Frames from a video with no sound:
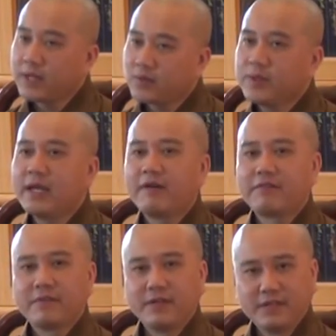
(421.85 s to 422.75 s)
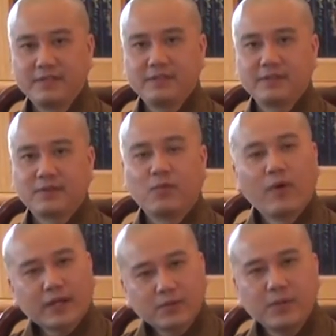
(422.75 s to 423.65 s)
what we have learned,
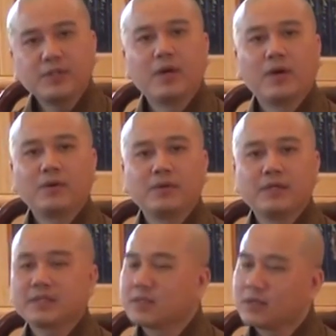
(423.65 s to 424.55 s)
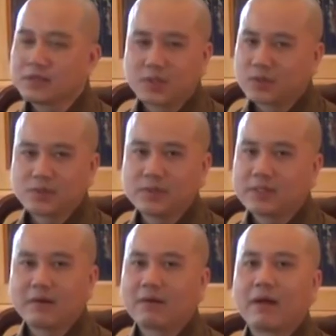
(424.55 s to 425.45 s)
what we know is not
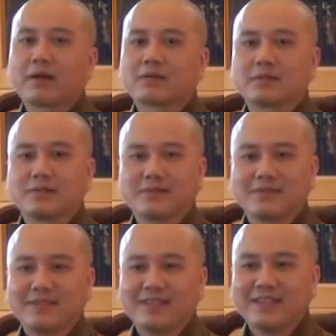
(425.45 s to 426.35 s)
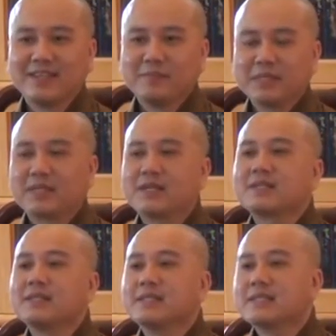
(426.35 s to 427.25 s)
totally correct.
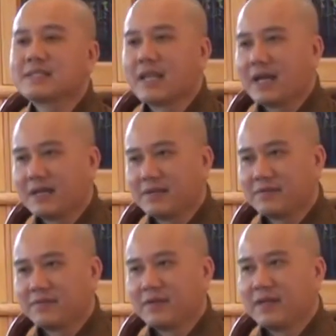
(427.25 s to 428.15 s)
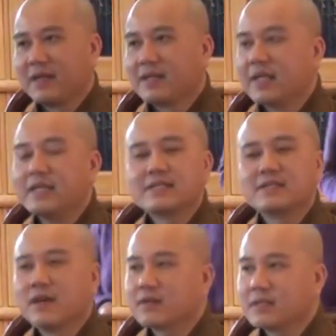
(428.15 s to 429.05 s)
Because in this life, there
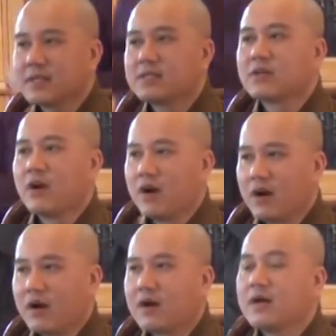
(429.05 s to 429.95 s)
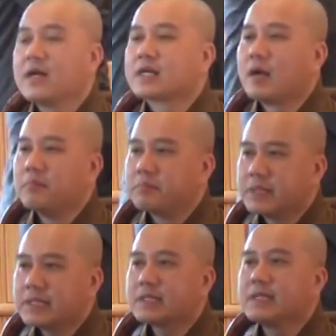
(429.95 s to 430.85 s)
is nothing called
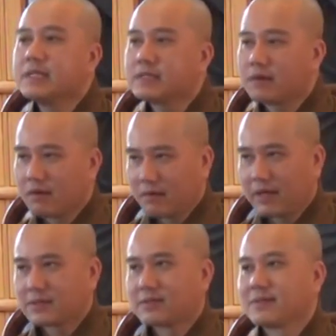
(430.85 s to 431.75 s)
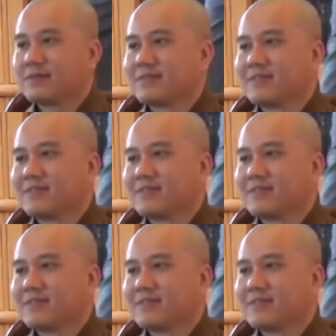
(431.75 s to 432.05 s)
completely correct.